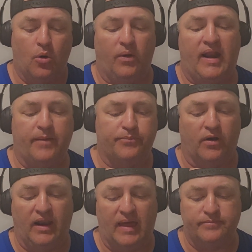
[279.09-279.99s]
went 8 for
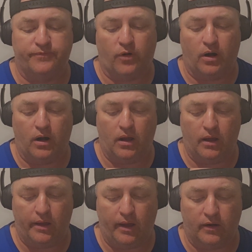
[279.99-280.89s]
11 for
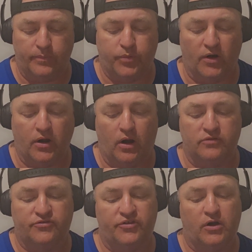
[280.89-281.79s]
104
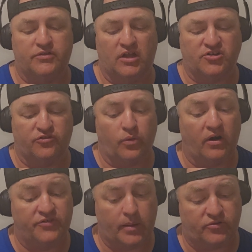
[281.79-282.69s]
yards, 0 touchdowns, 1
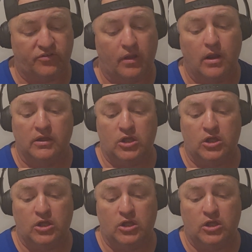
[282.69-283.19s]
interception.